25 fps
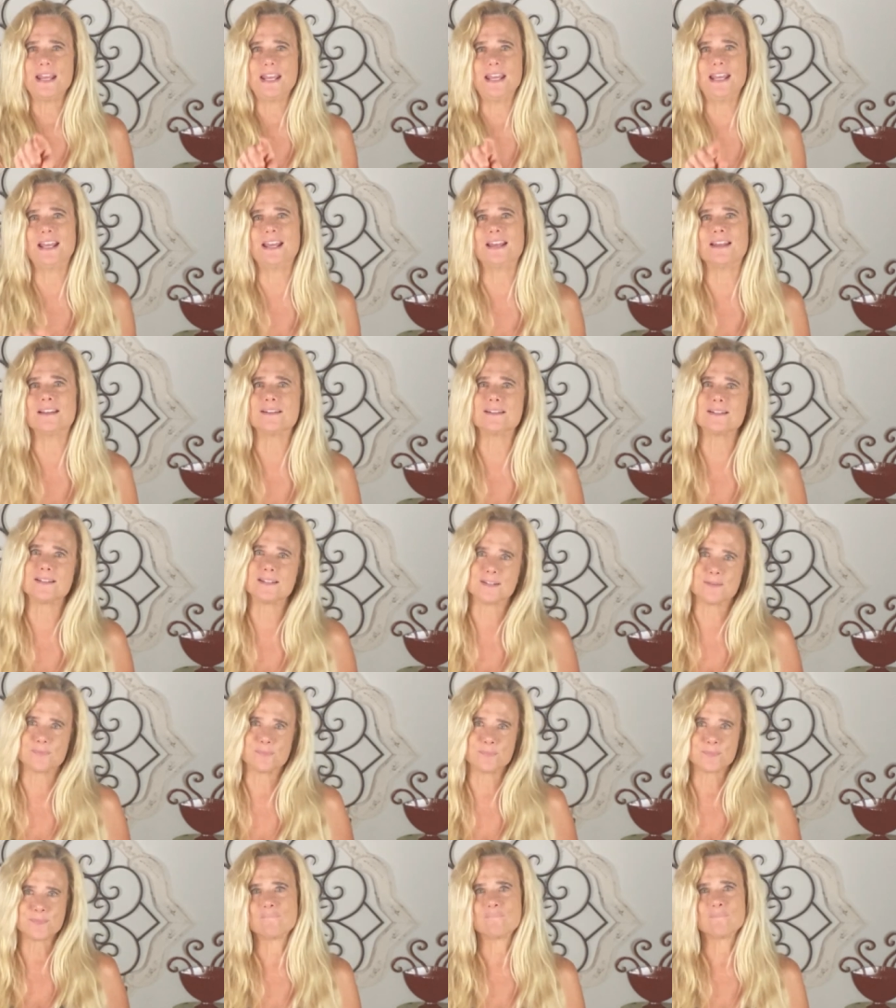hands.
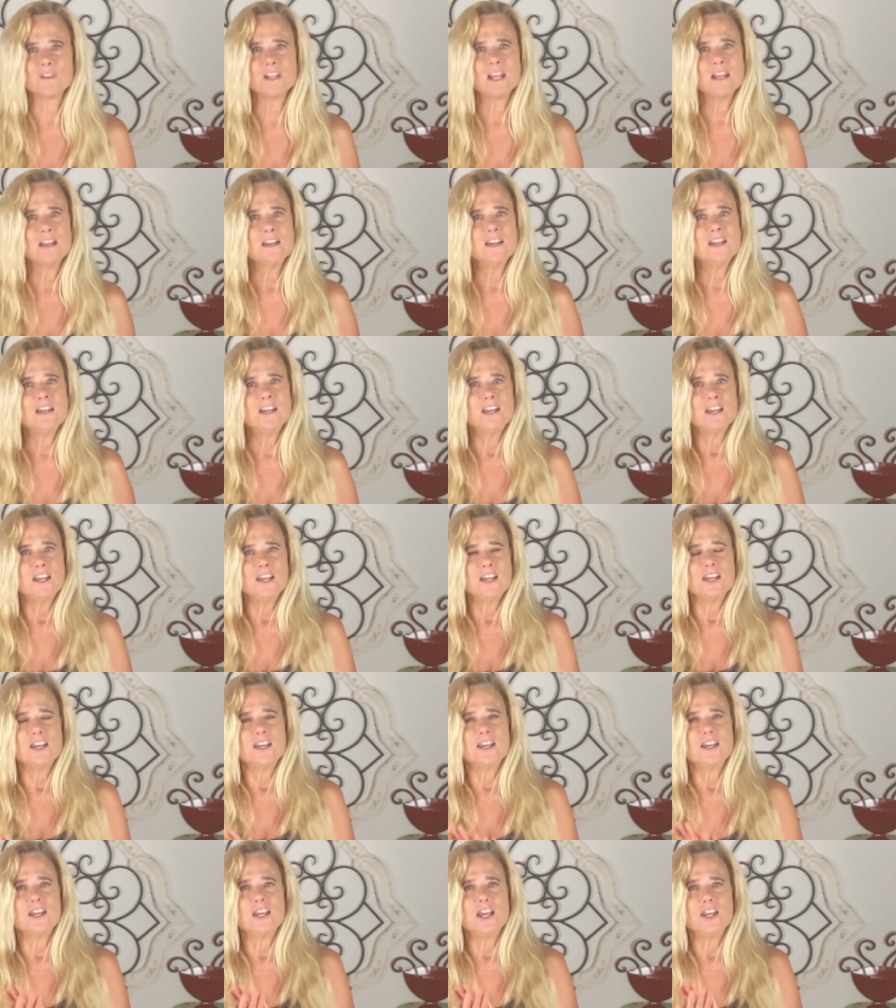
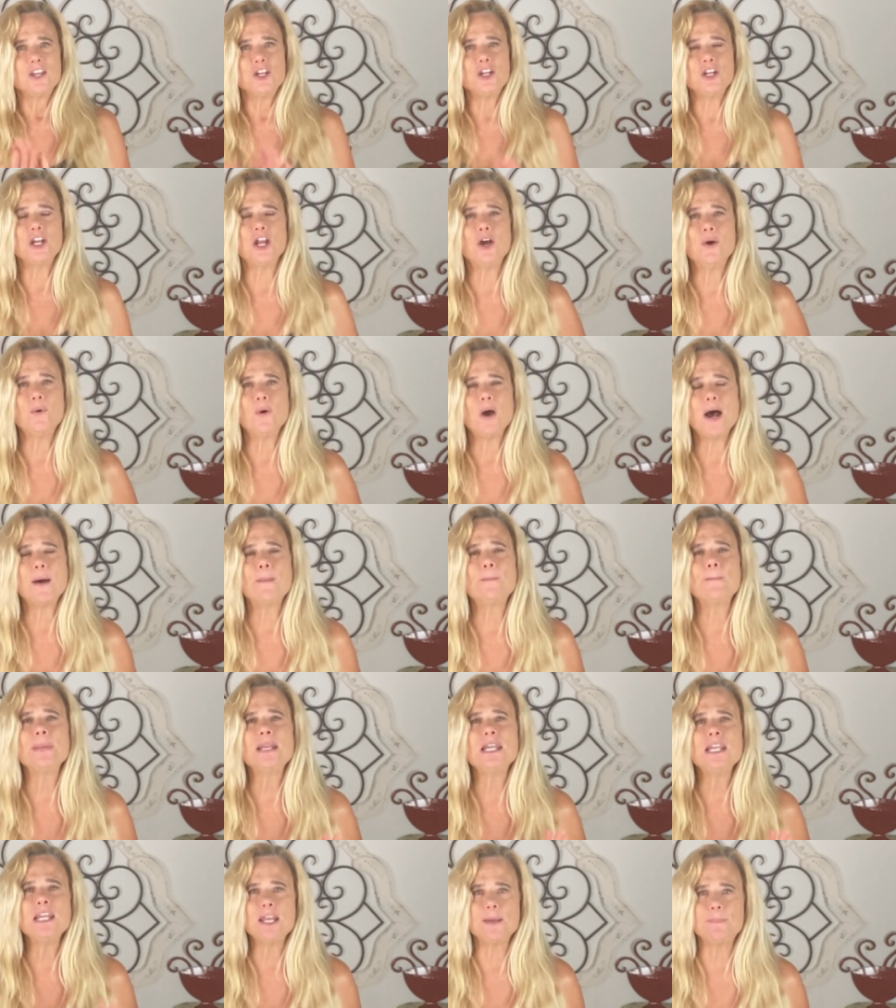You know, a
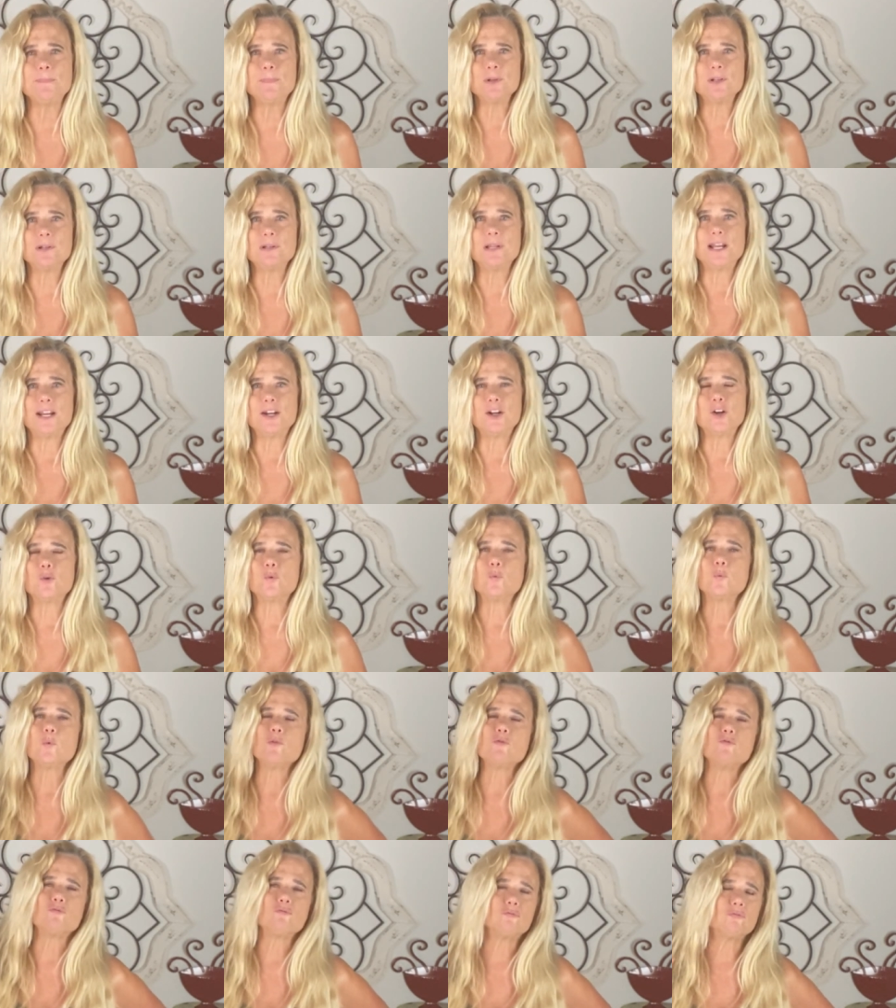manipulator
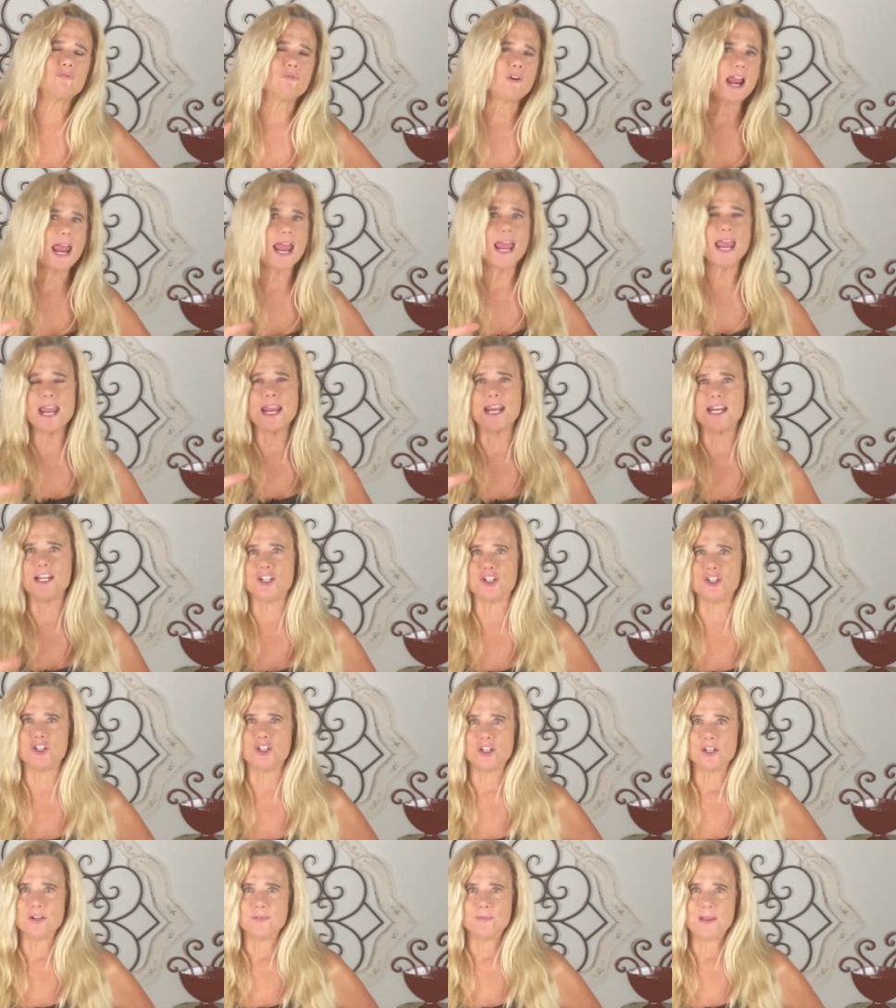will
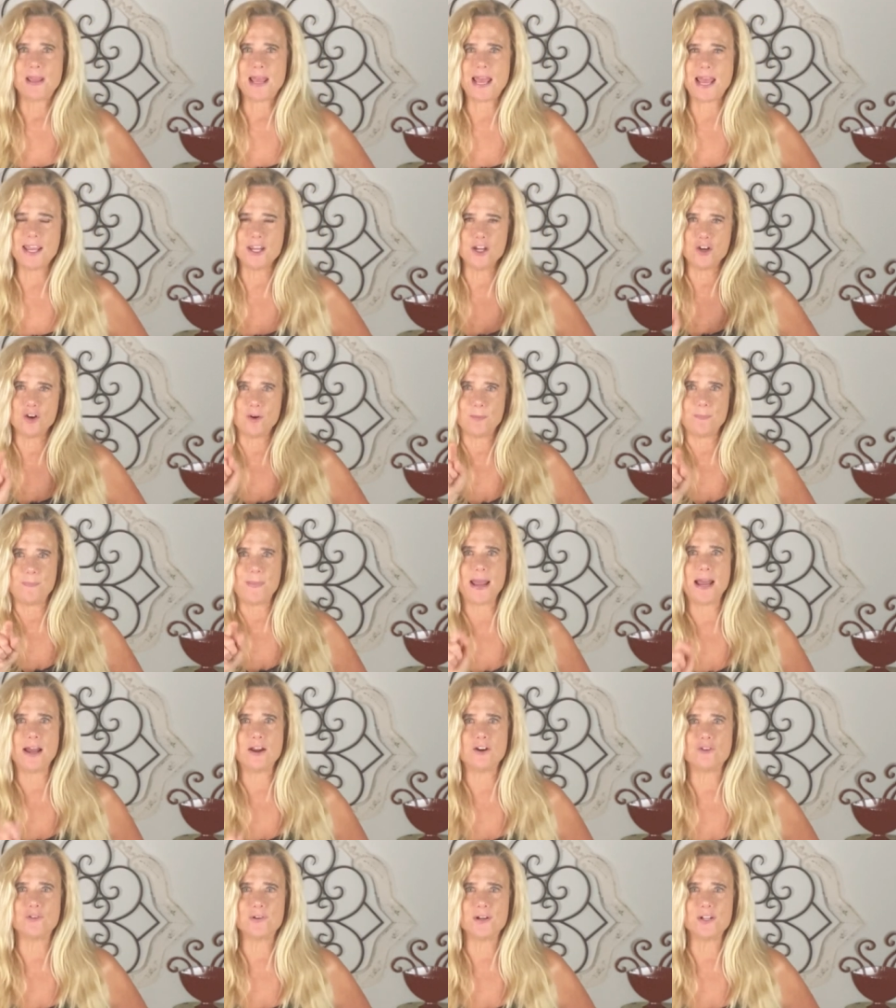rage at your
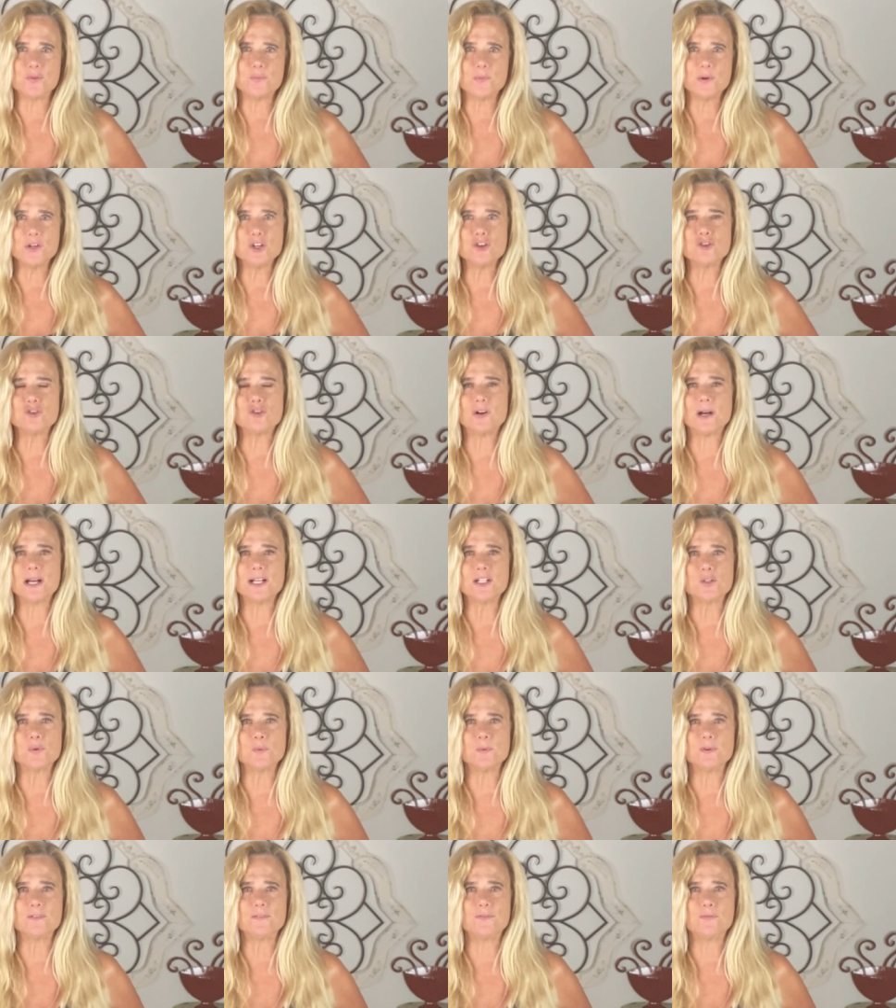boundaries when you try
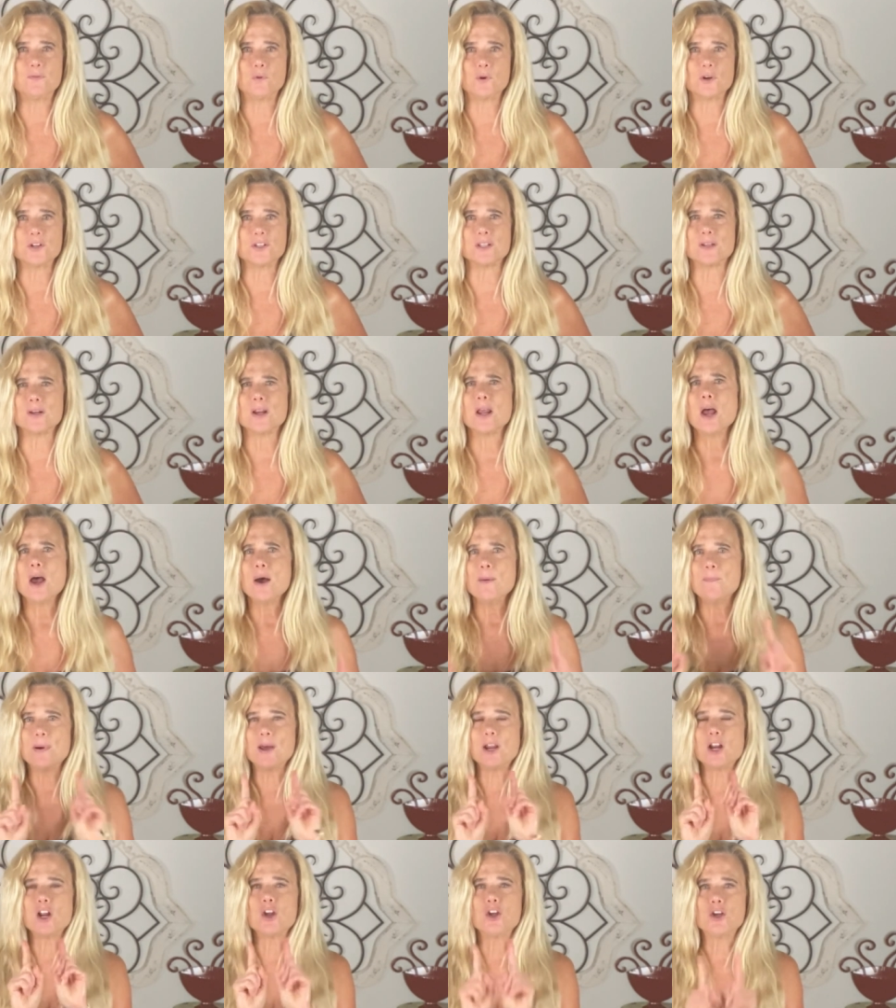to enforce it,
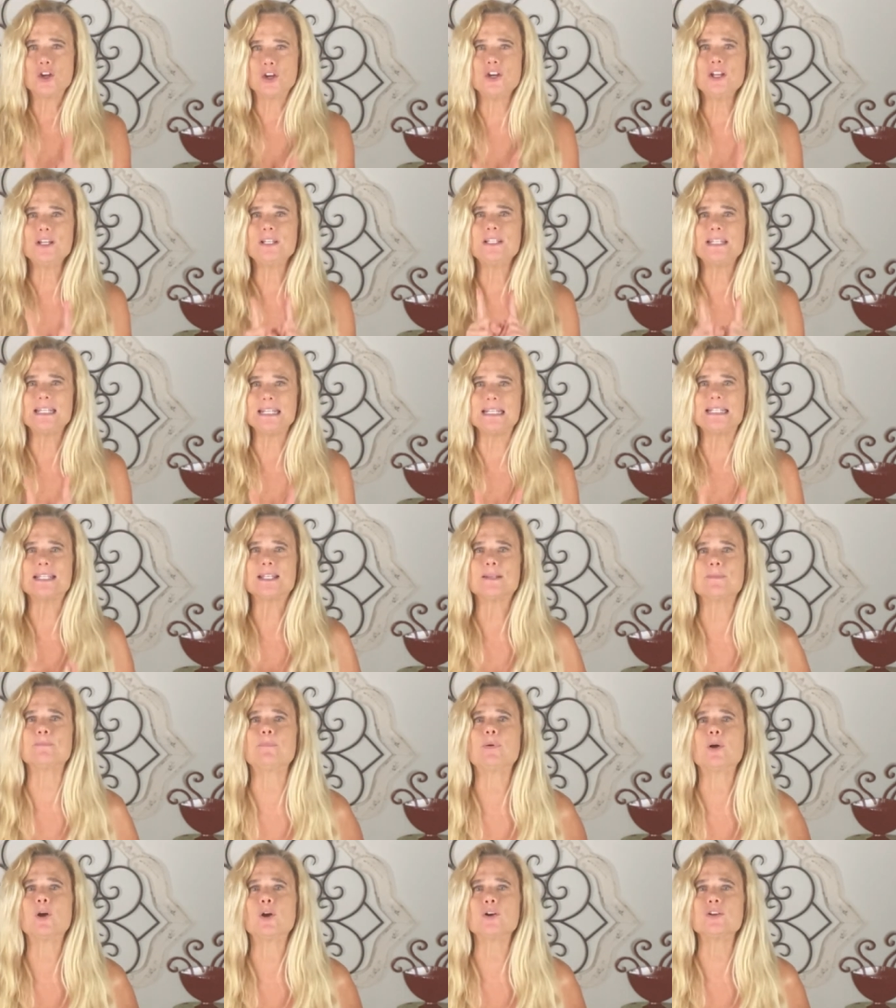but a good,
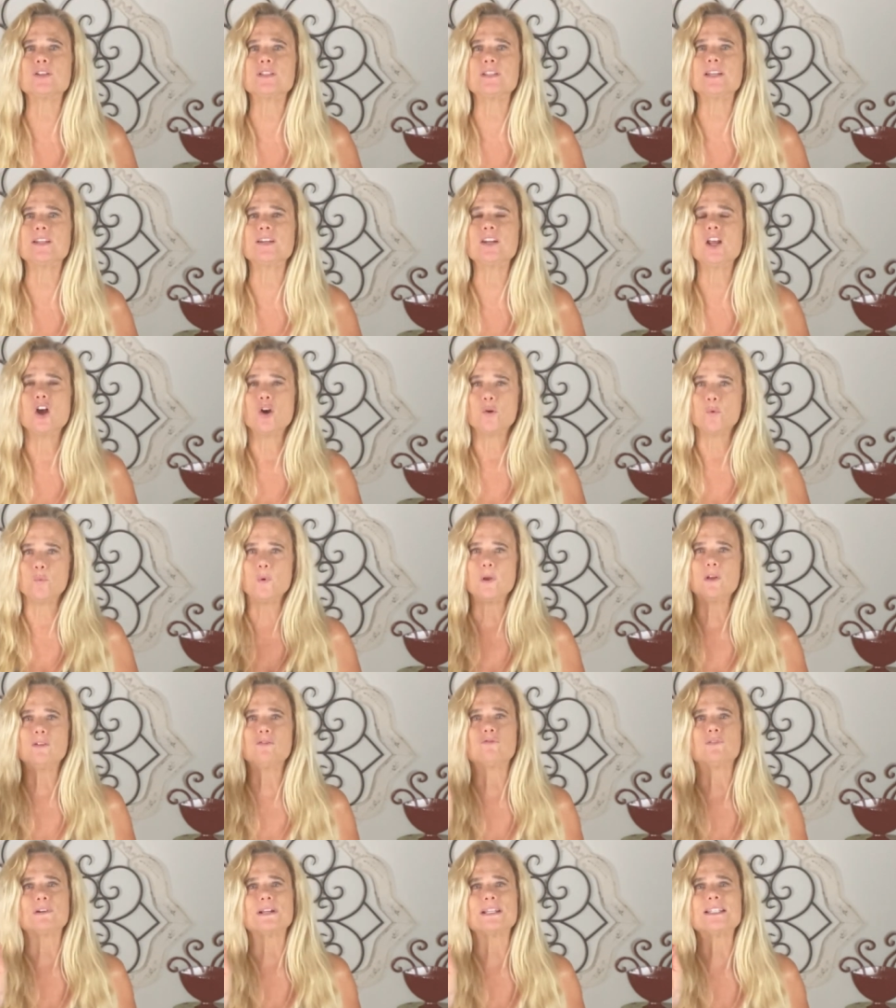decent person
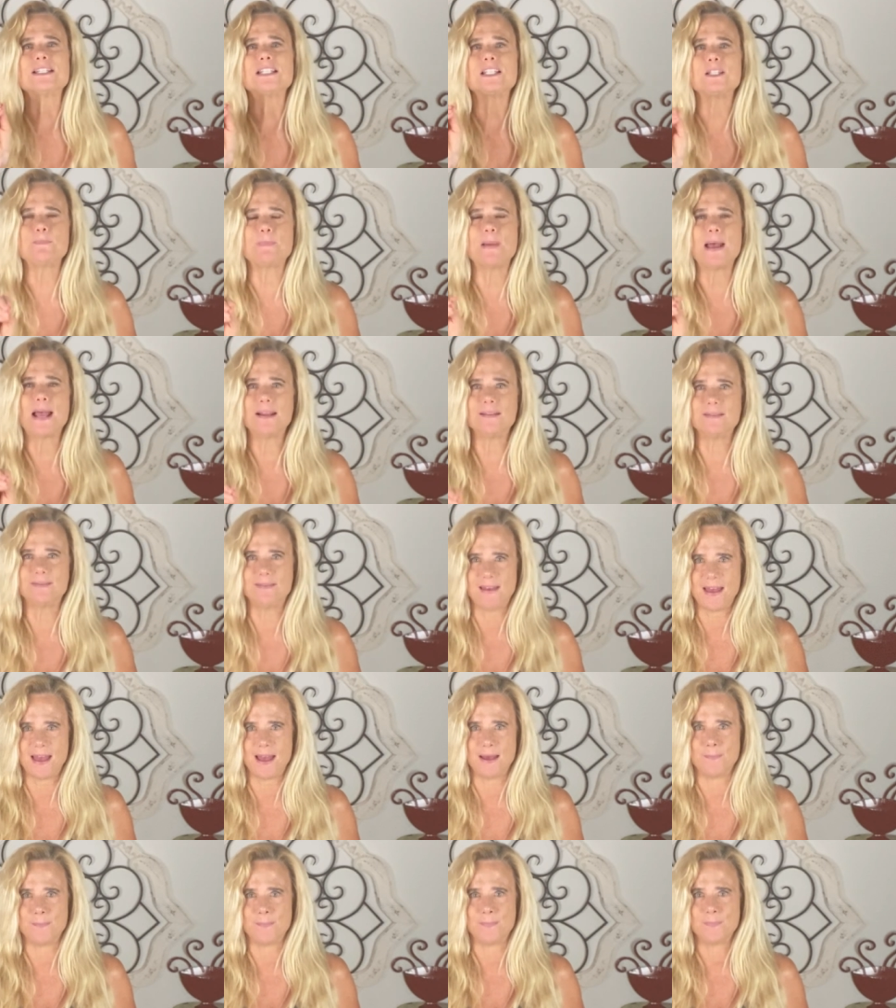will respect
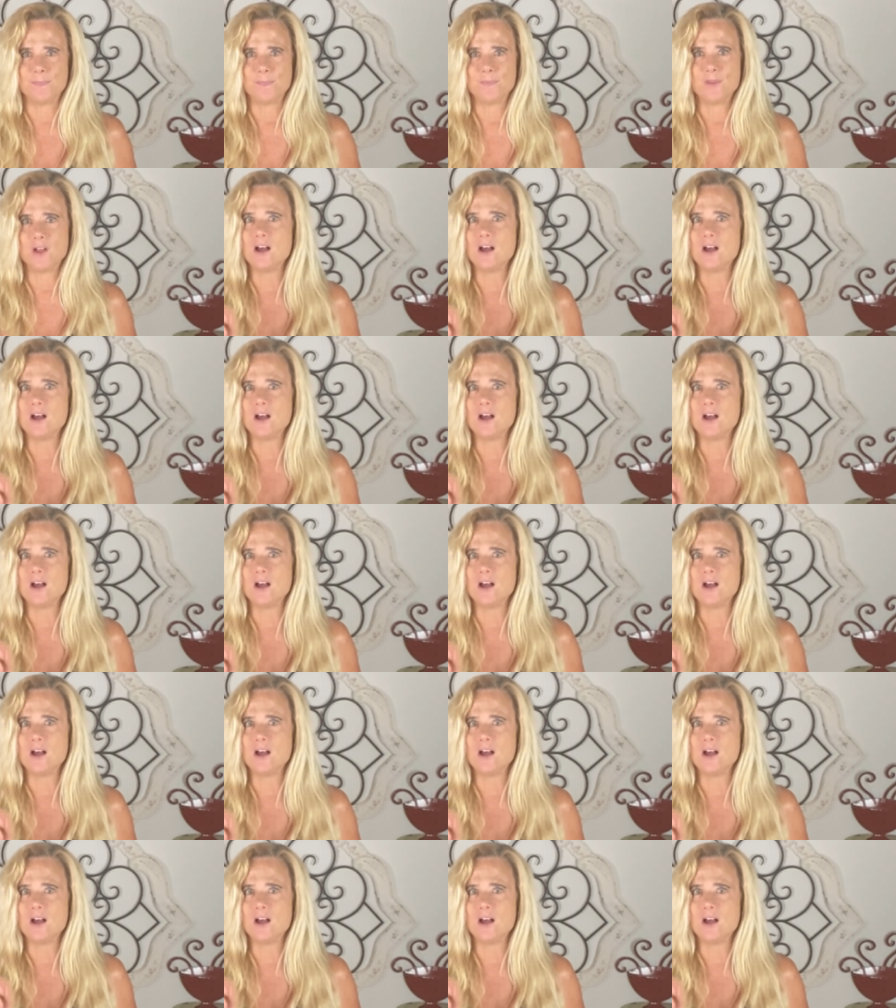them.